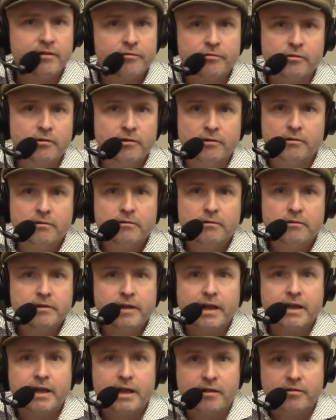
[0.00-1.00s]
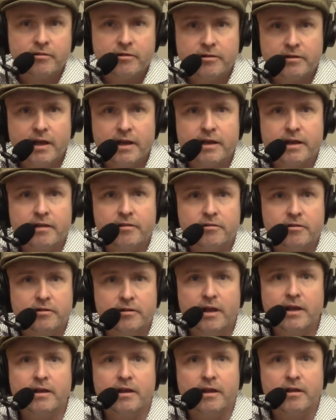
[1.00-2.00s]
for decades and decades and
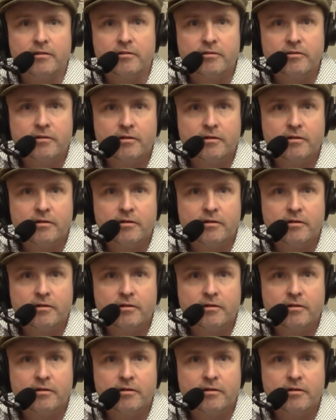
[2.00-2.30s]
decades.